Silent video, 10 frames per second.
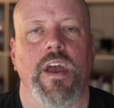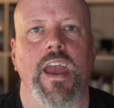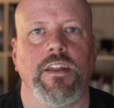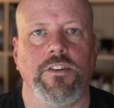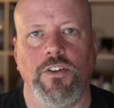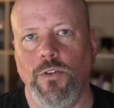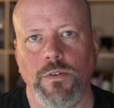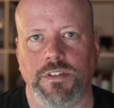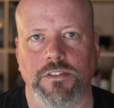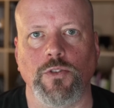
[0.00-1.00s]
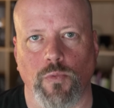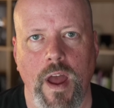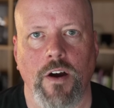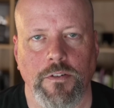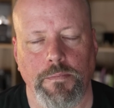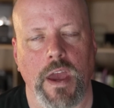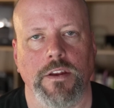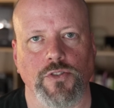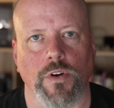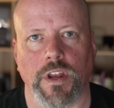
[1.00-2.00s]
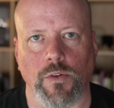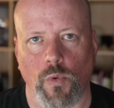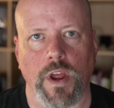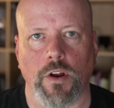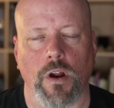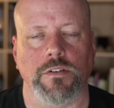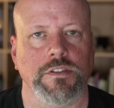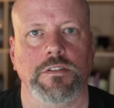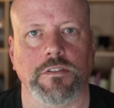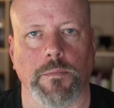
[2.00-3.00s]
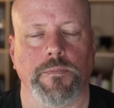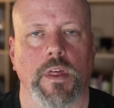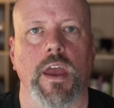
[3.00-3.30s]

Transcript: and use its ground penetrating radar system.